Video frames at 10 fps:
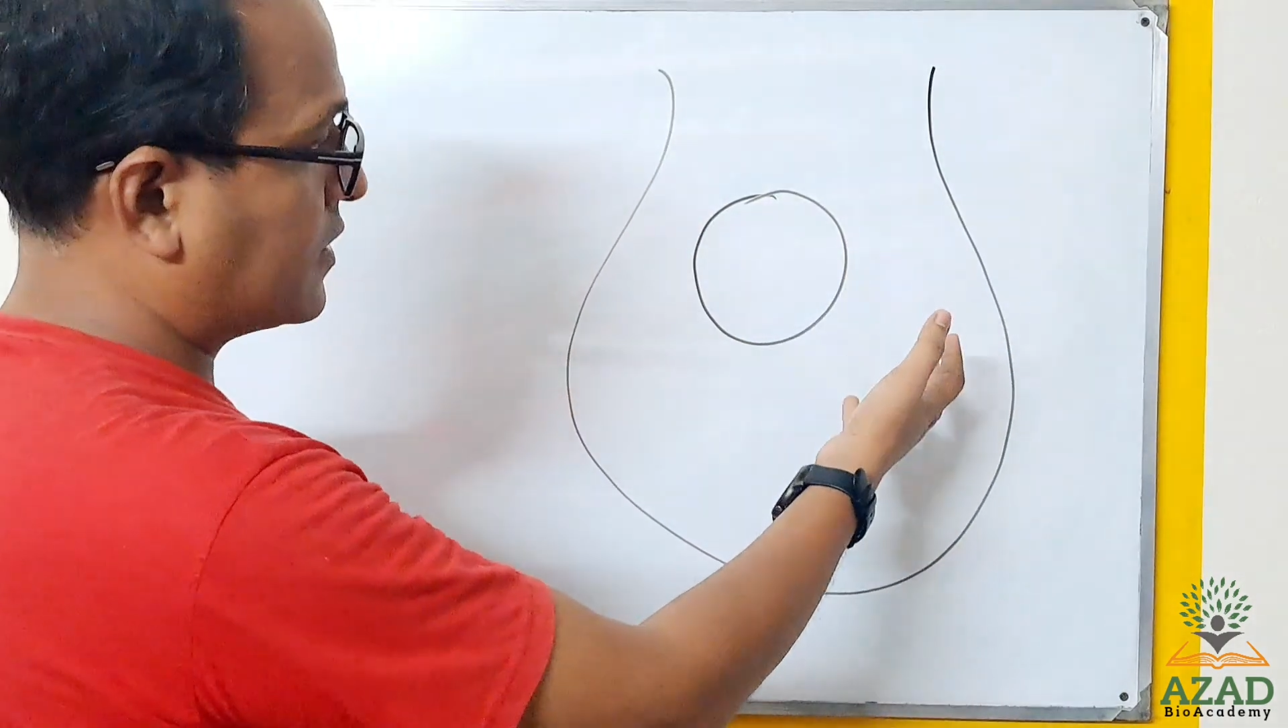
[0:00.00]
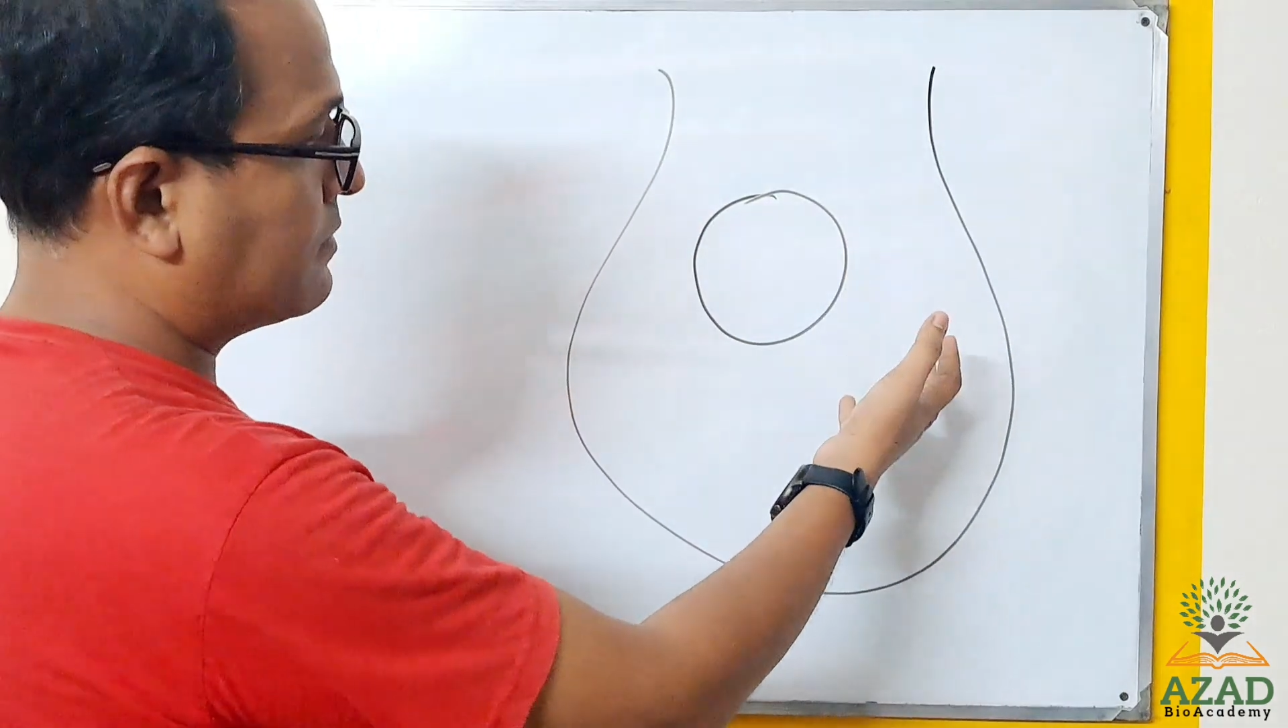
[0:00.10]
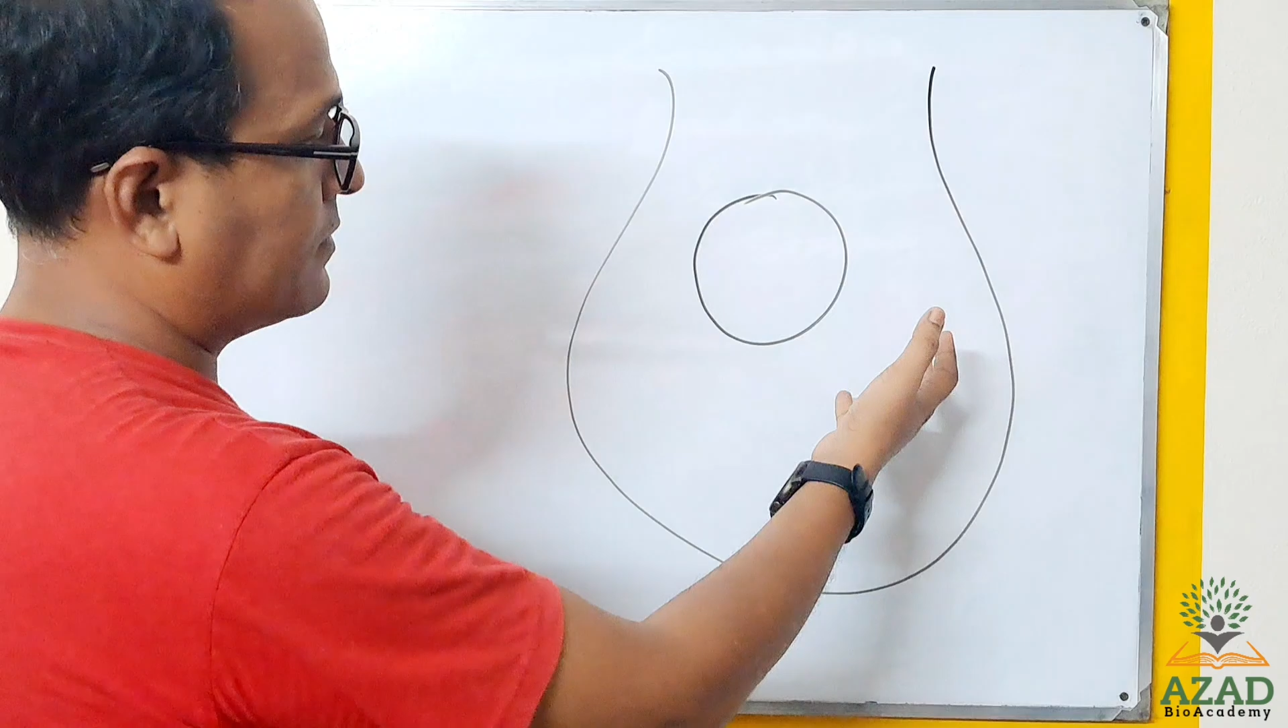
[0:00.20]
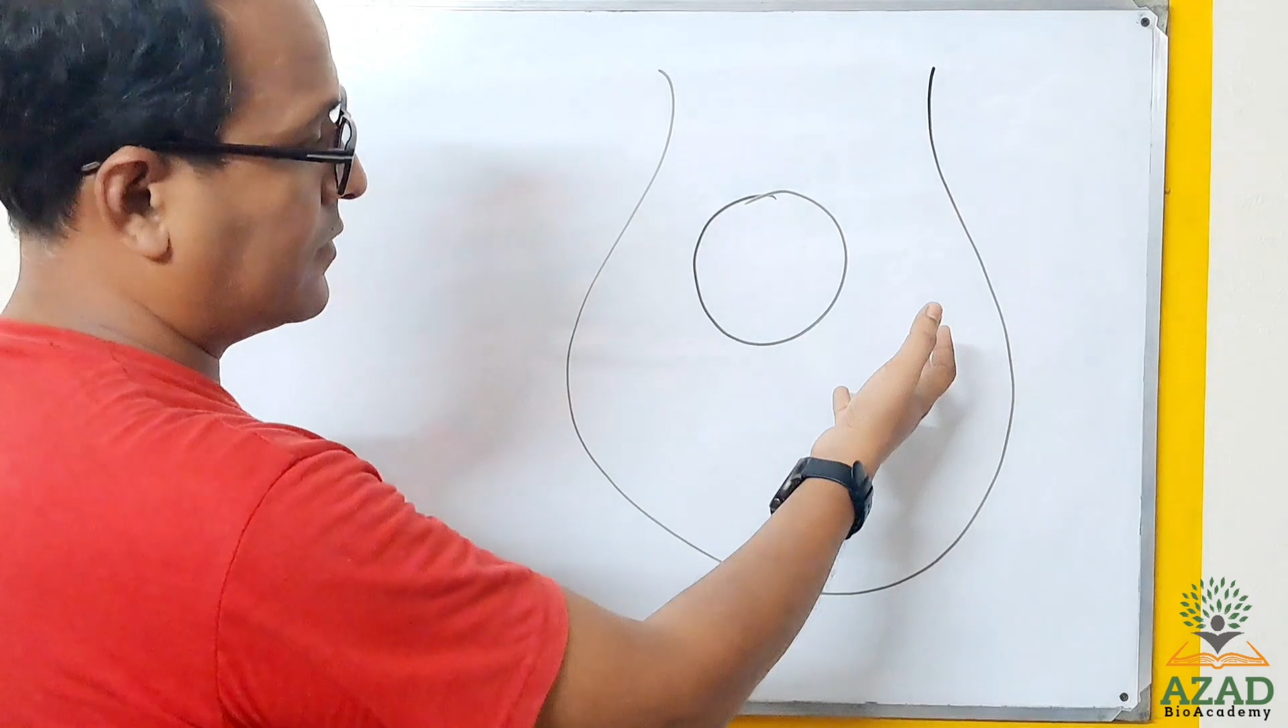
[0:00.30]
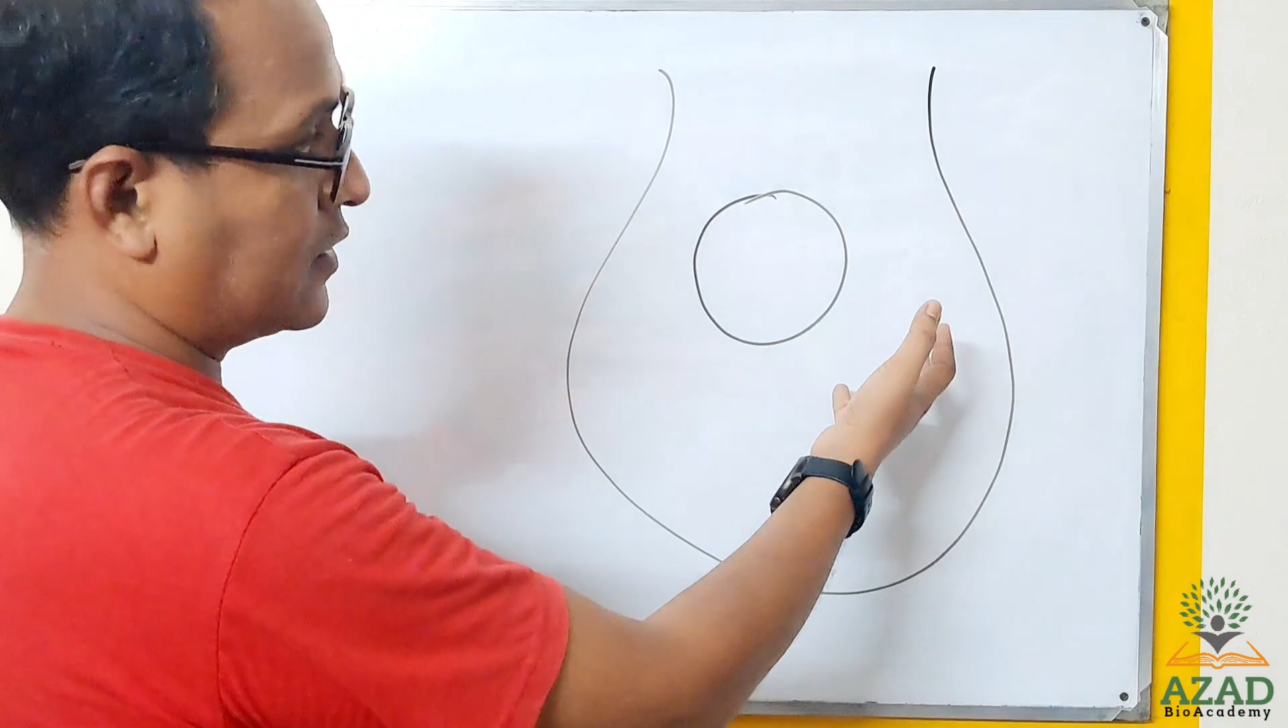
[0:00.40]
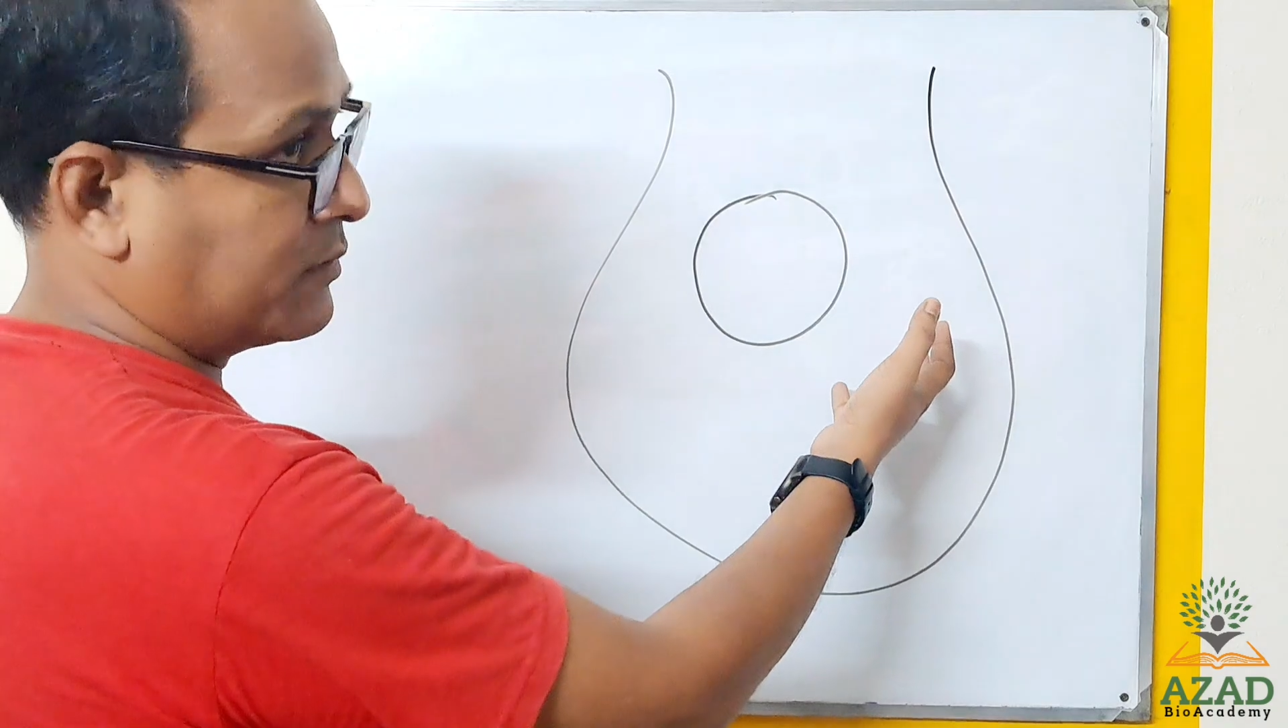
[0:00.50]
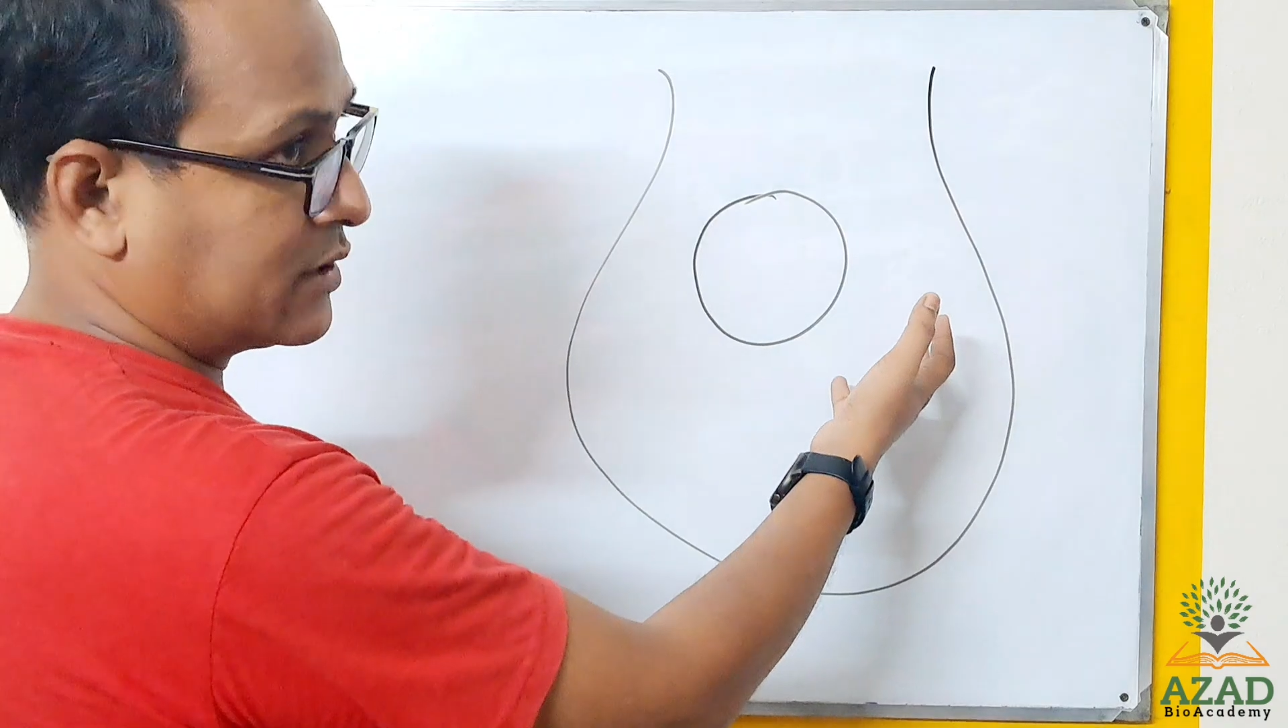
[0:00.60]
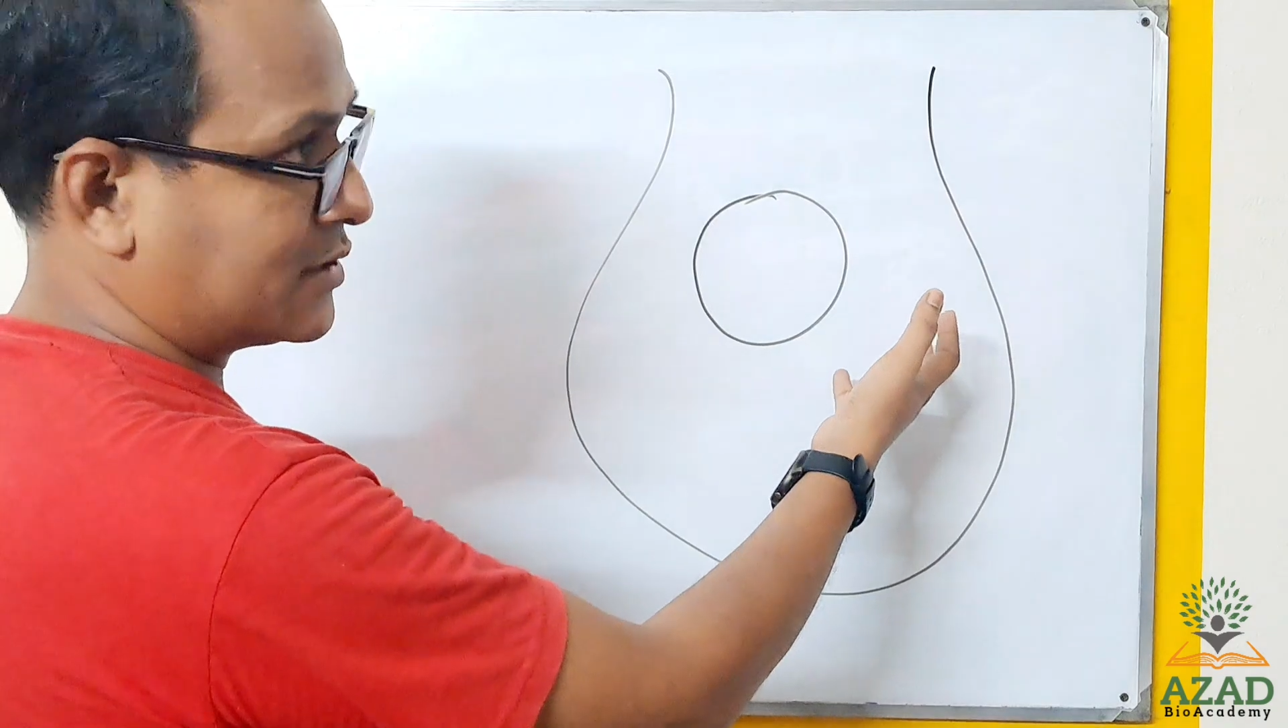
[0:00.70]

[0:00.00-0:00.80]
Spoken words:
may